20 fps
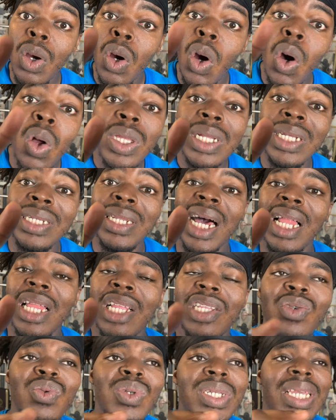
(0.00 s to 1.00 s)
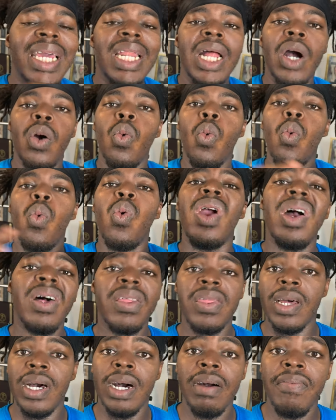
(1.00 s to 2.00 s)
Only a dollar. You get a
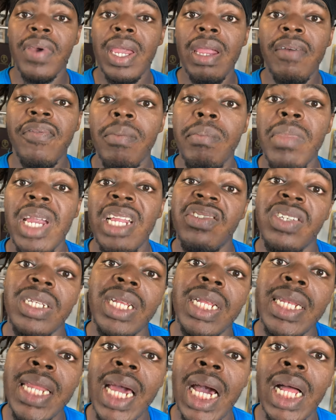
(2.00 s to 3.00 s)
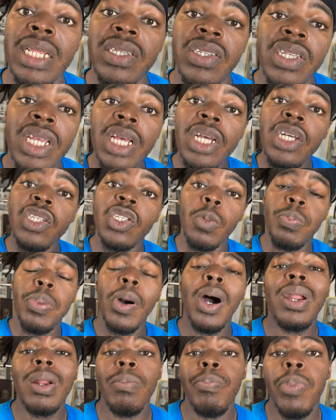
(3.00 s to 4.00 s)
wealth of information and knowledge. So
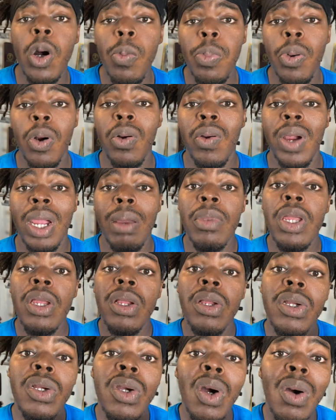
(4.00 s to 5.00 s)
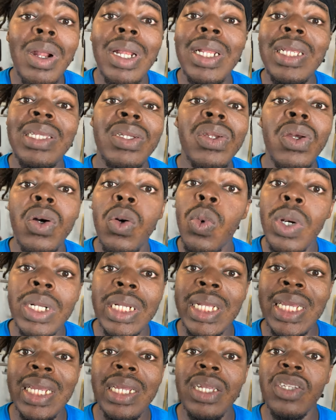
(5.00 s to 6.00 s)
part of the bulk program, you're gonna need to know what
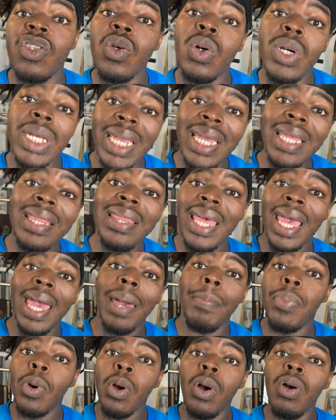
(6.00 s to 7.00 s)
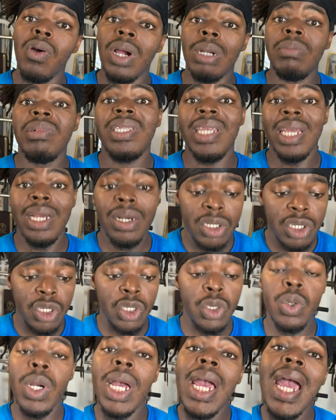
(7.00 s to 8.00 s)
to eat. So in that program, he tells
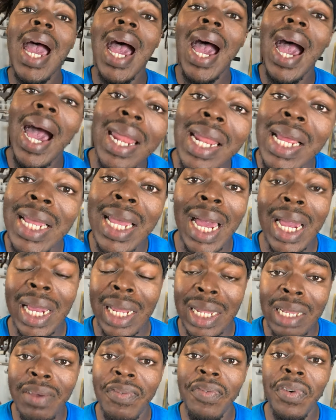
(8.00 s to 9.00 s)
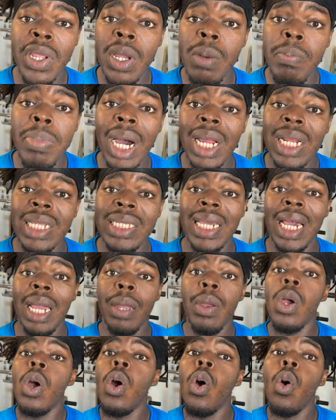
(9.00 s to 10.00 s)
you how to calculate for your body type,
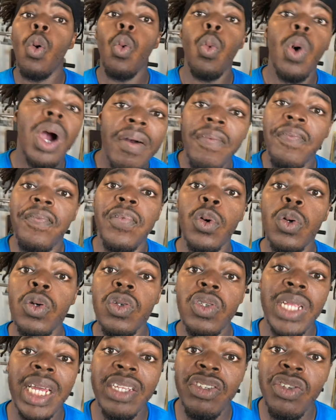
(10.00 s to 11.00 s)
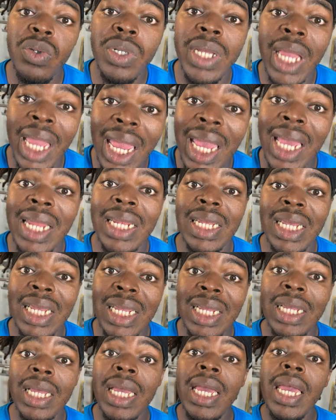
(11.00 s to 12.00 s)
what foods that you can
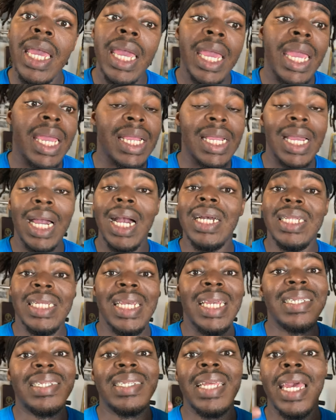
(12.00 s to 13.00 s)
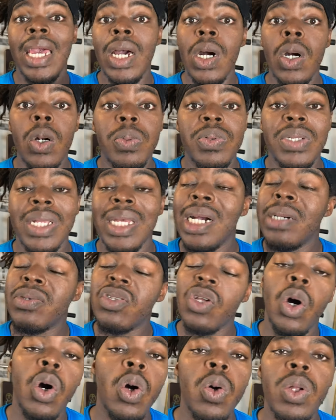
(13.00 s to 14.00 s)
eat. And God, it helps. It helps
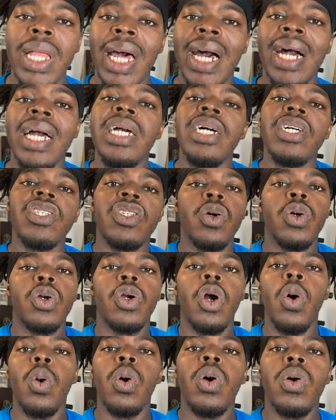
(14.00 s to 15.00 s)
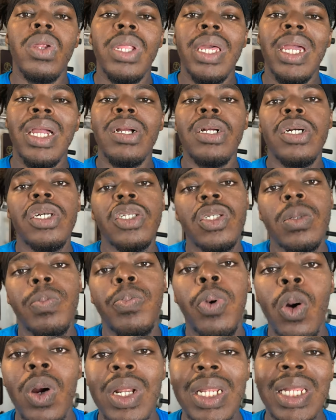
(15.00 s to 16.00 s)
a whole lot. So go on there,
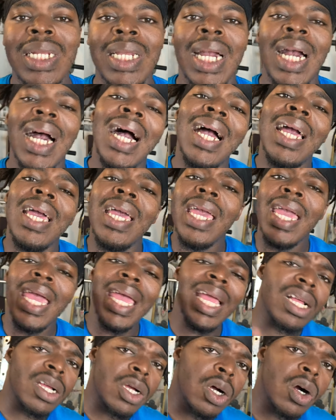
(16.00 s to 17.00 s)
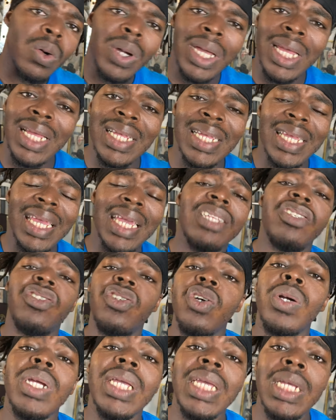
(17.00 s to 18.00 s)
support the guy, and go and get
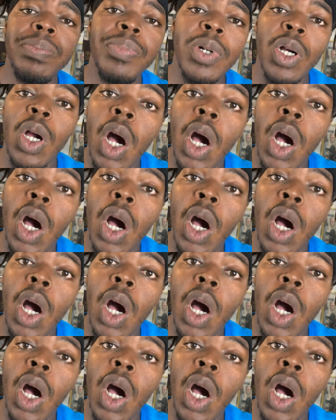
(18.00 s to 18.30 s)
your ebook.